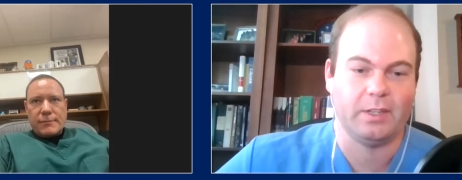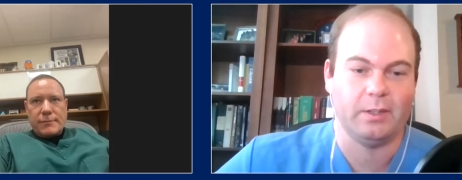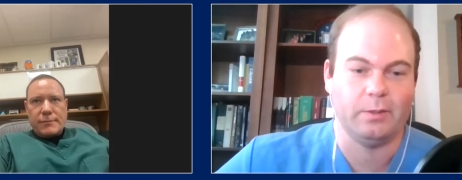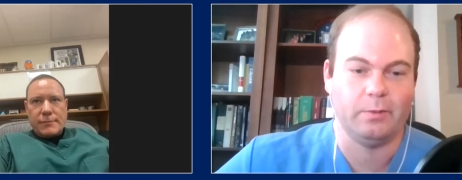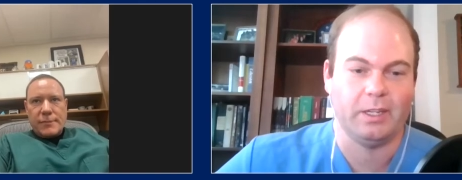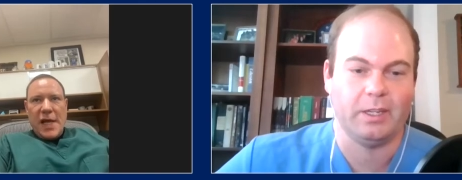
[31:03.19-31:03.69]

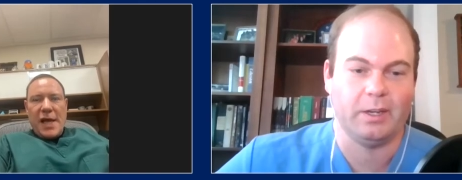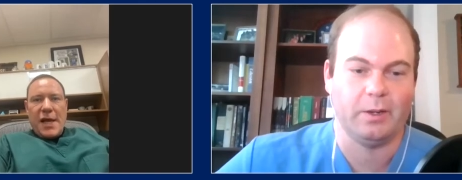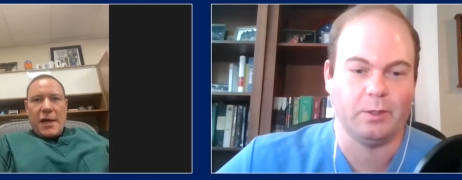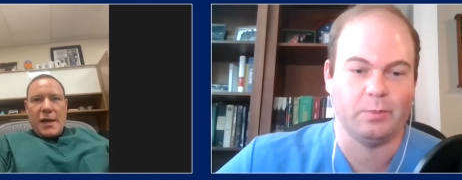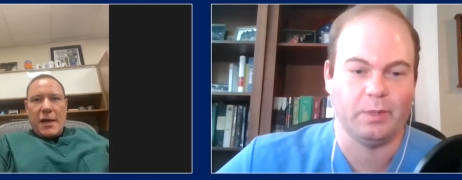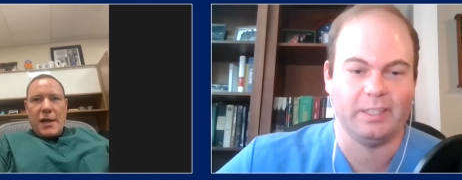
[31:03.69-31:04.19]
Speaker 1: kind of the way it
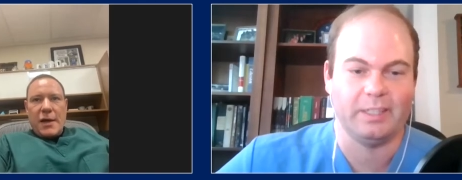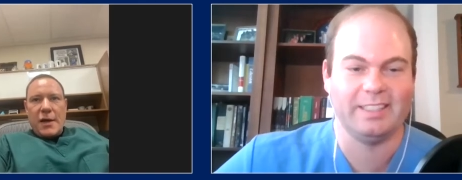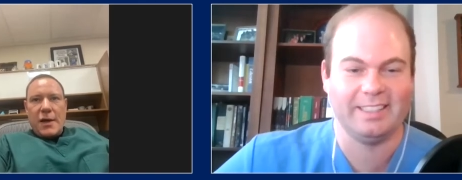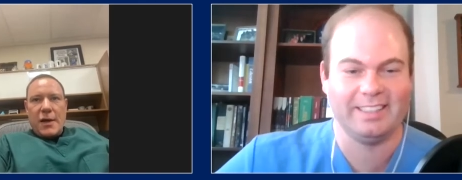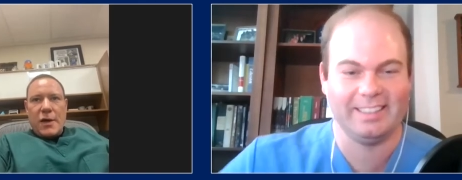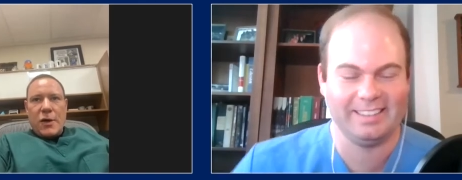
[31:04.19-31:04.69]
goes, but.
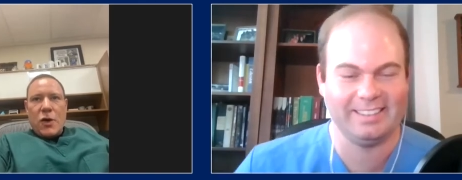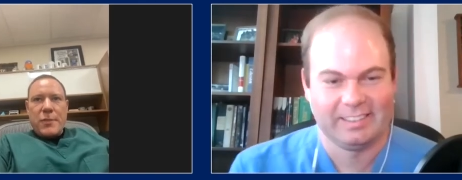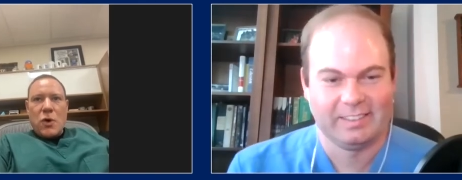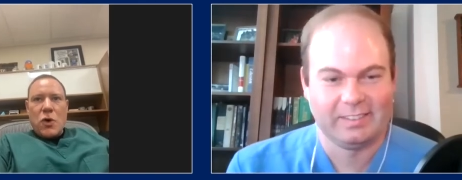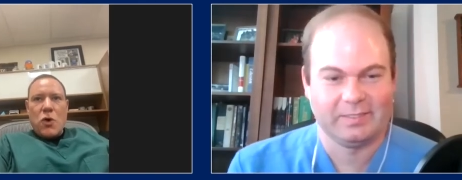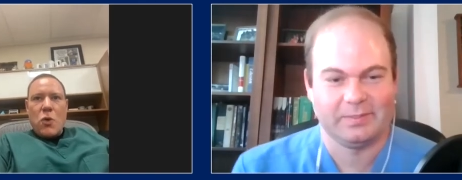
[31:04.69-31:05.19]

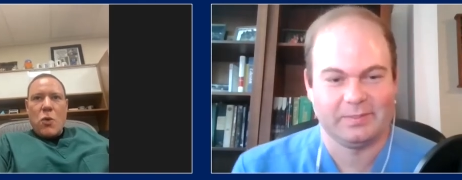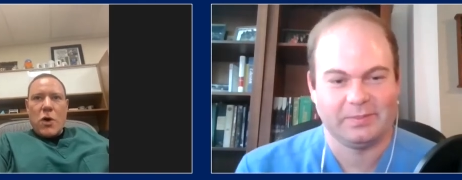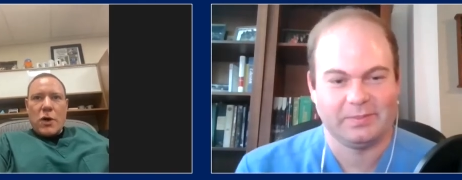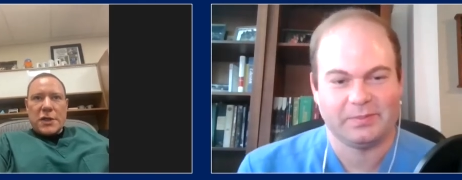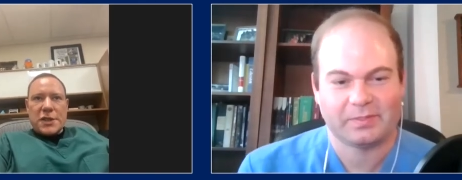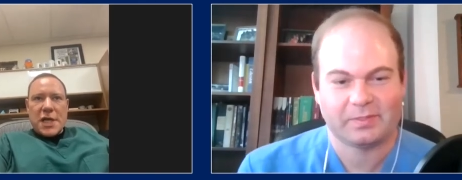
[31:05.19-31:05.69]
Speaker 2: Who
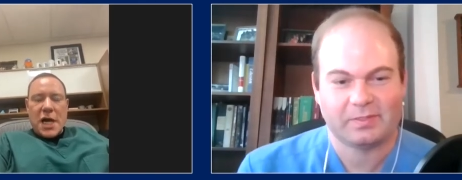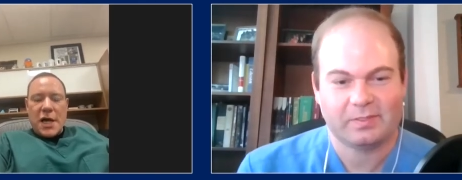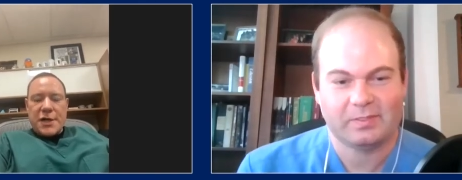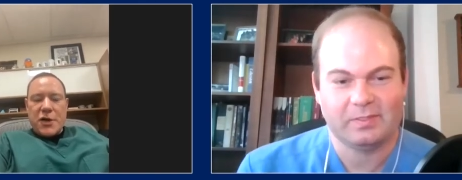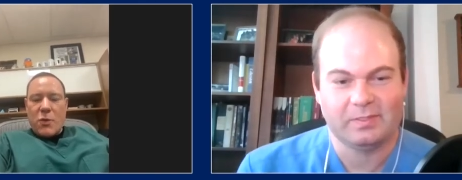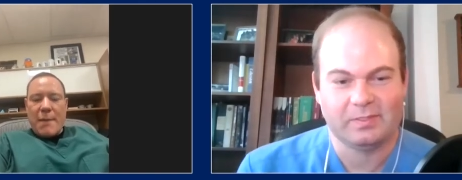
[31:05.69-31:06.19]
works
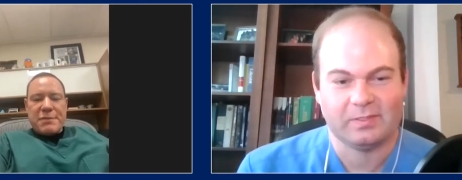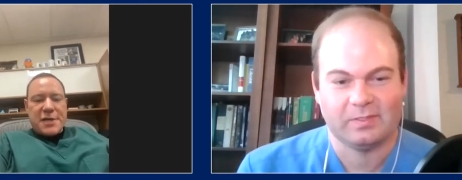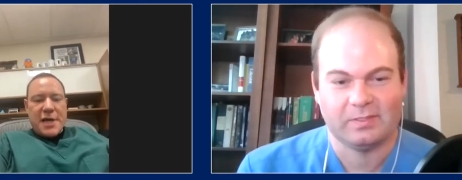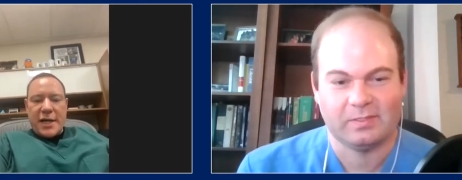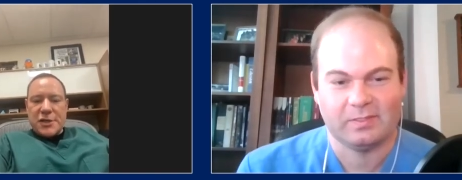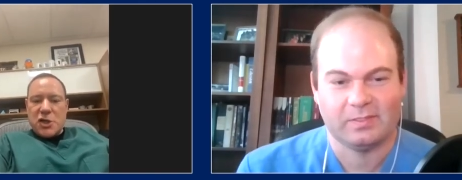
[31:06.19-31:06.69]
on your
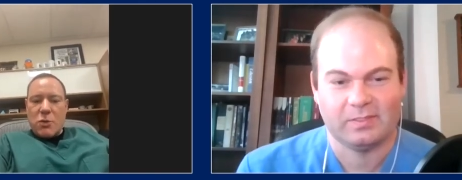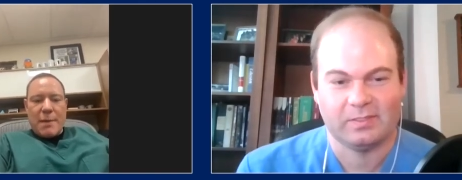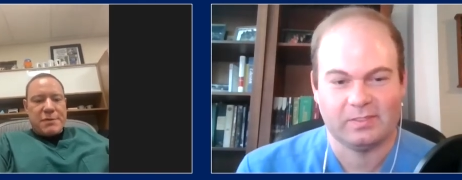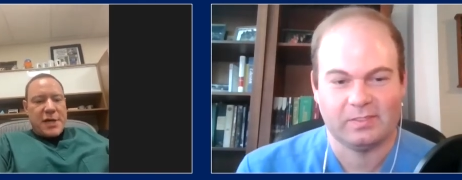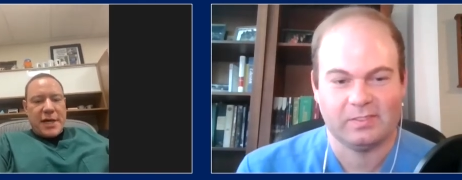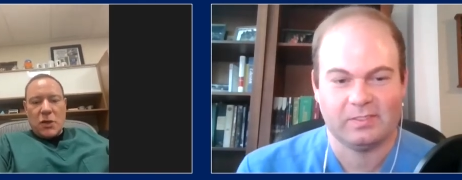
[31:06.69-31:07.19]
website? 'Cause your
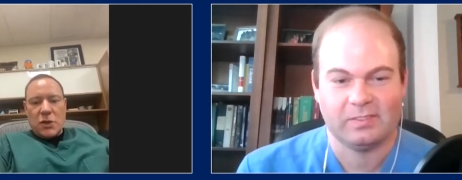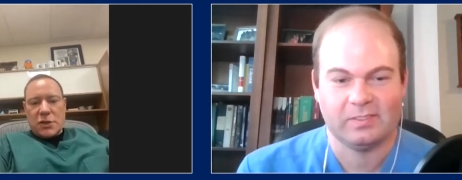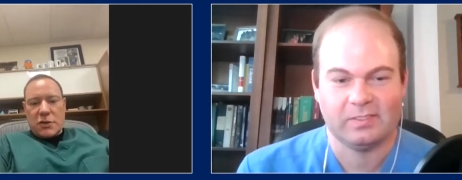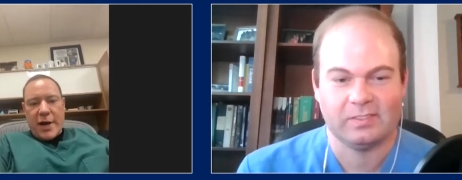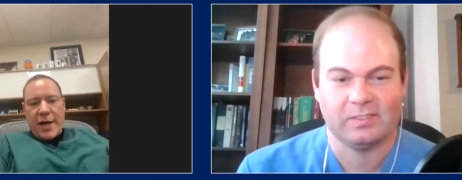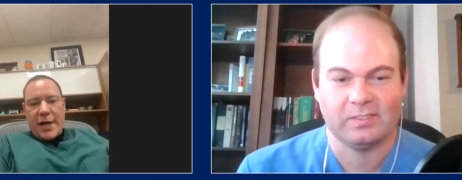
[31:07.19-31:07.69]
website
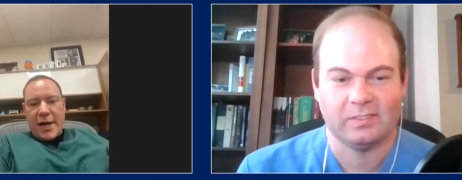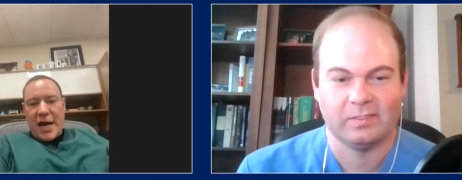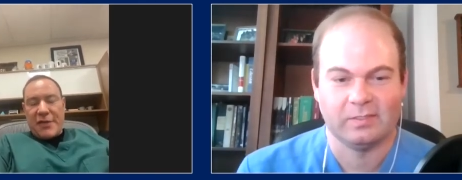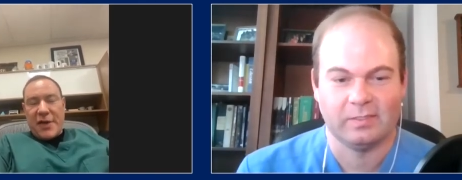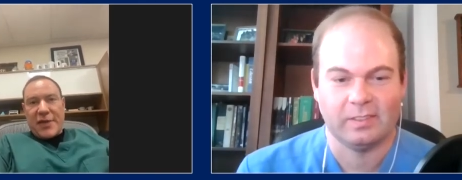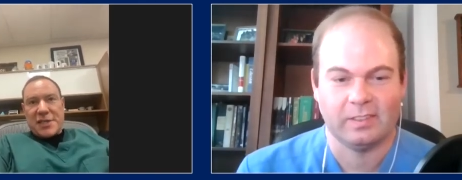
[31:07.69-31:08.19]
looks great. And
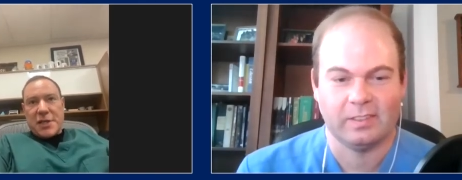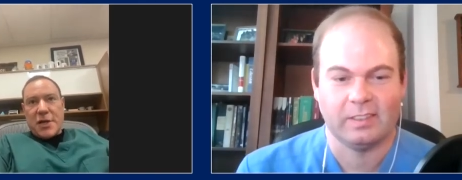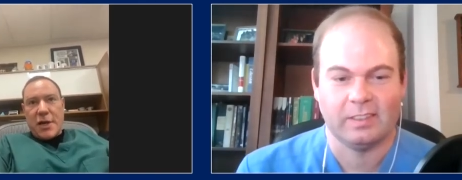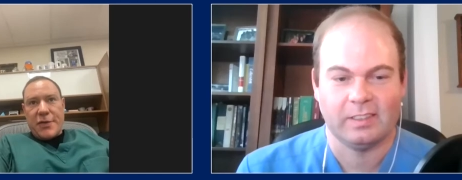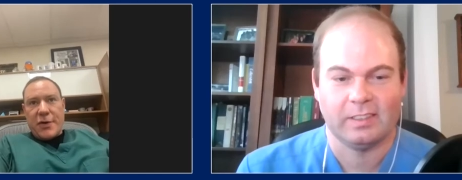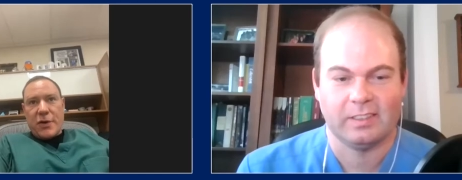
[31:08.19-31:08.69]
I think that's
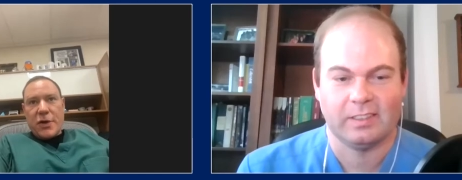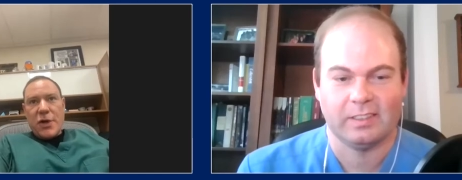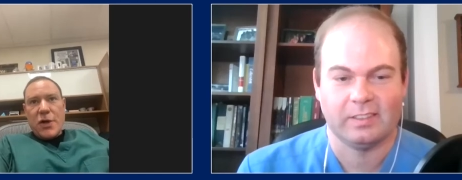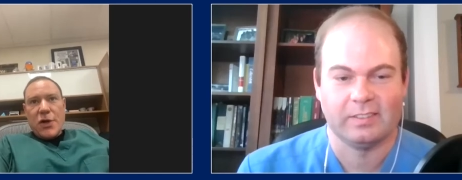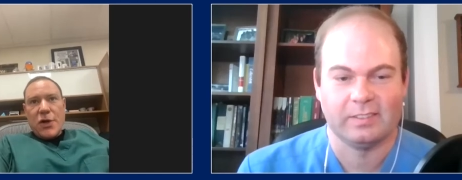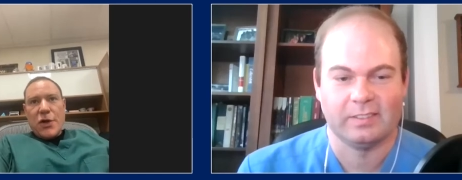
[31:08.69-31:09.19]
another
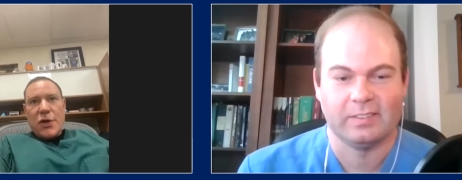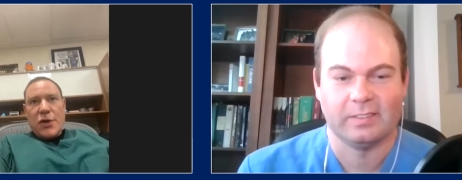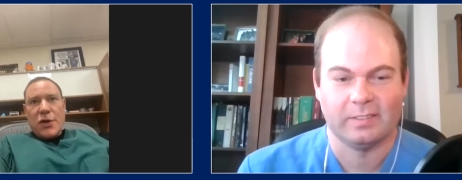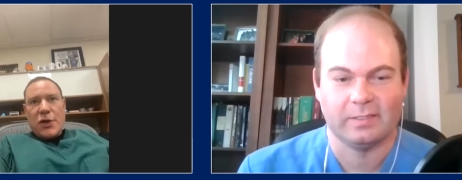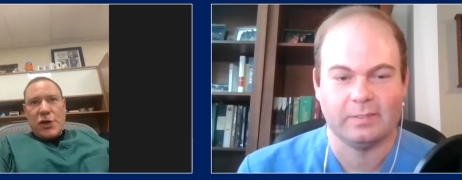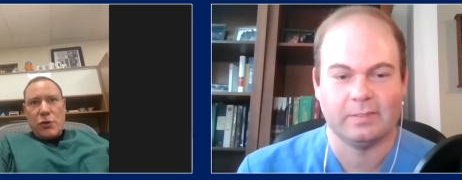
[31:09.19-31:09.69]

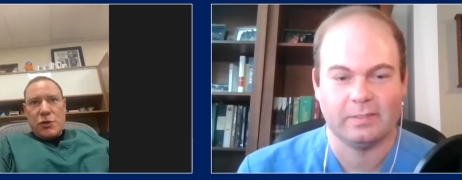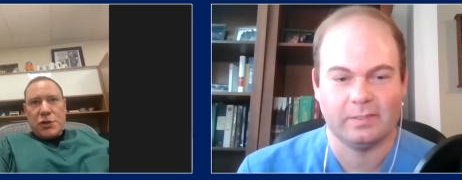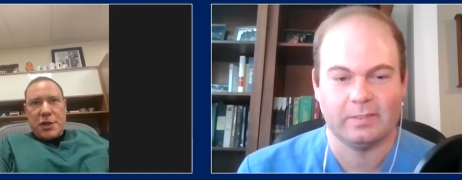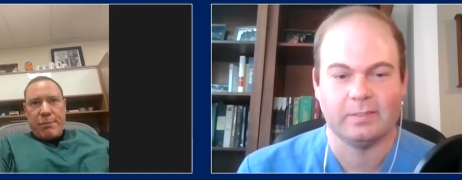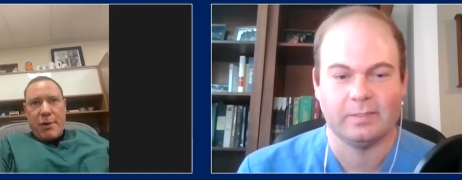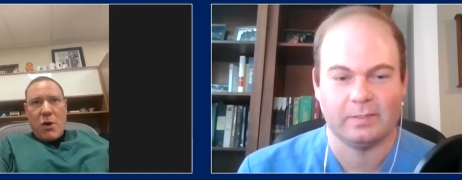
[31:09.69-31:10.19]
huge
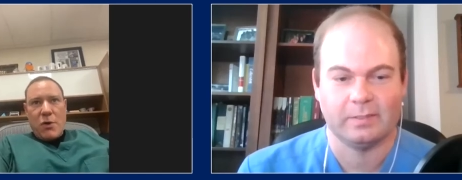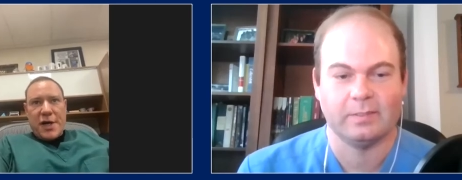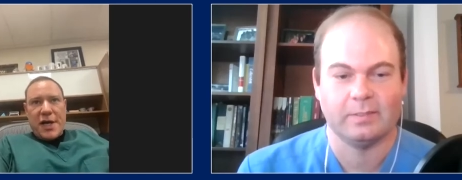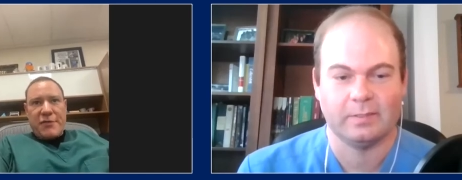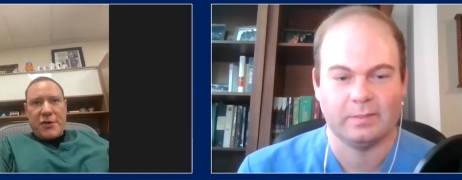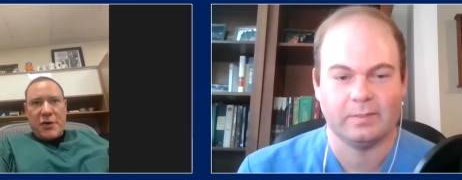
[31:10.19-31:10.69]

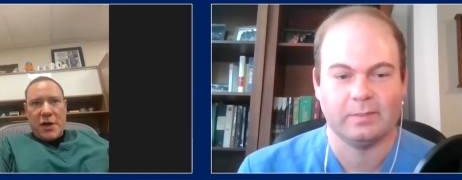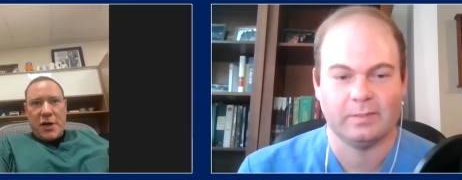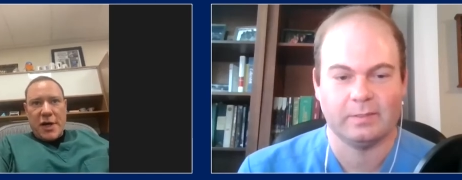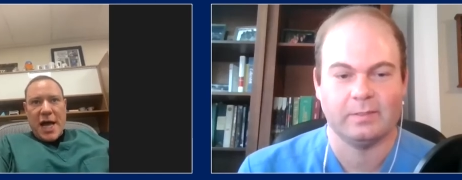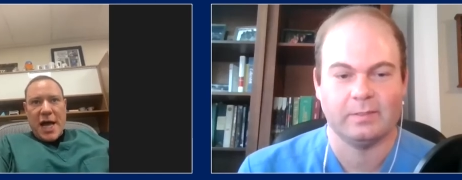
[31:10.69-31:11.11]
component. If you're going to